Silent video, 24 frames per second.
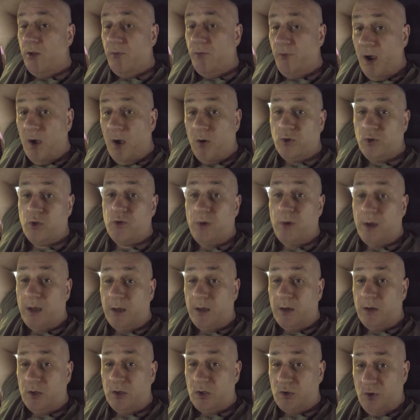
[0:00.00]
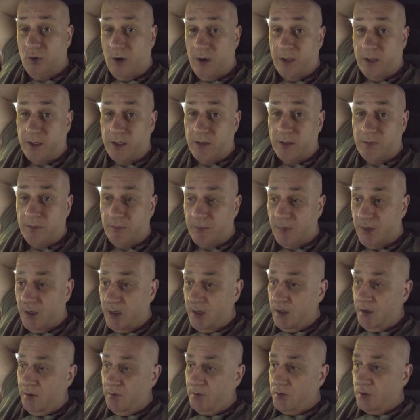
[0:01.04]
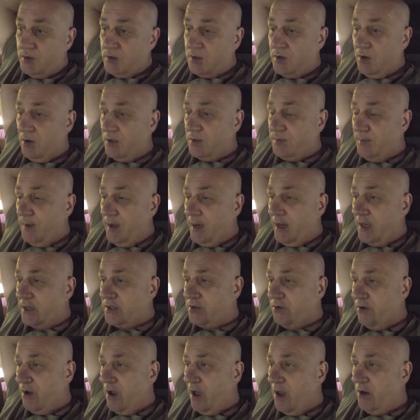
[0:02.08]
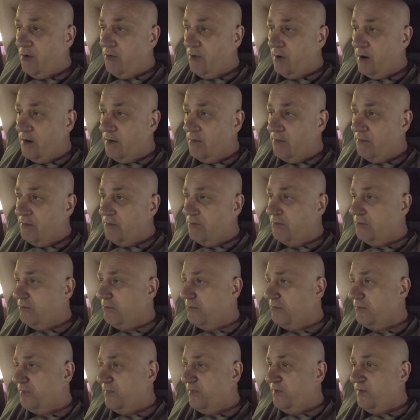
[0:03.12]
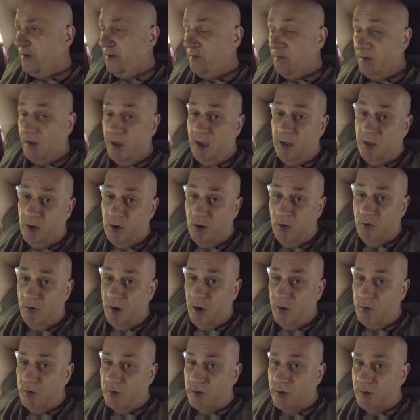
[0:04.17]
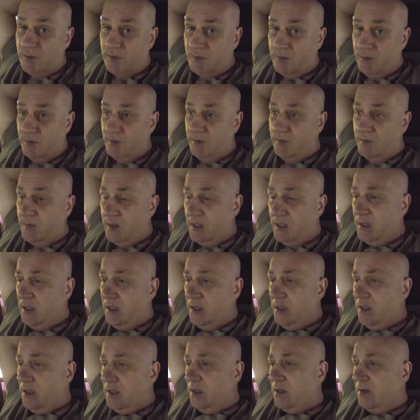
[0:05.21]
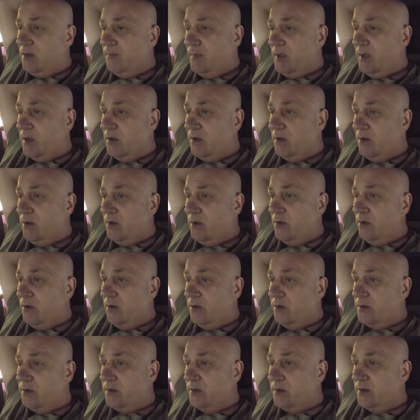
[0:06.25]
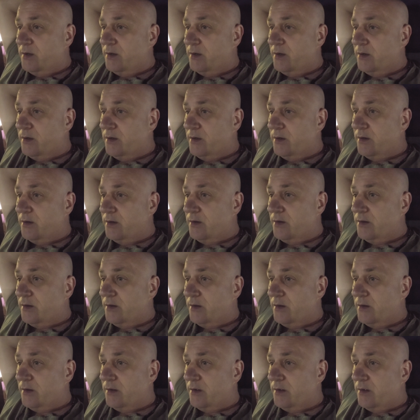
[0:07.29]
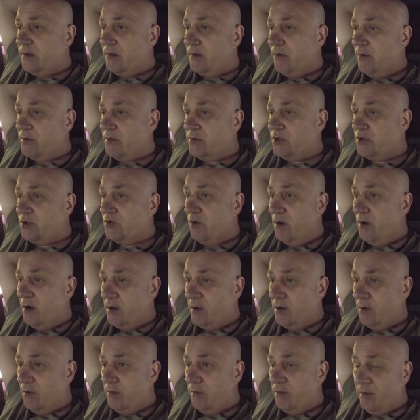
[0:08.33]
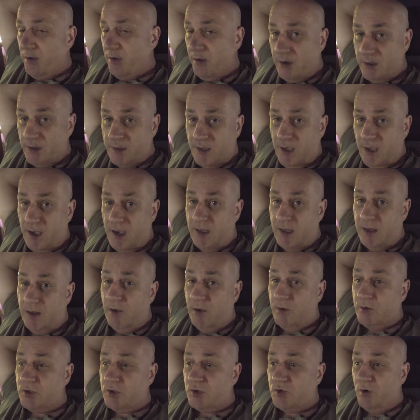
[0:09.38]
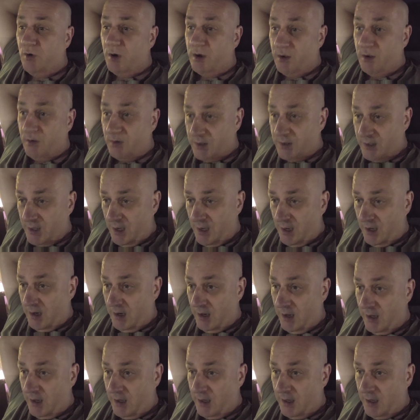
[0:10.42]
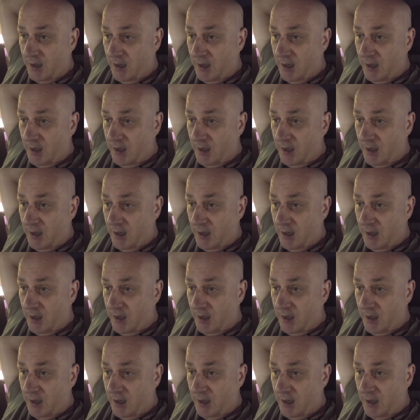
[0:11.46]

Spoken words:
the rail strikes just cost me an extra 115 euros because they're on strike on Thursday and they're on strike on Saturday.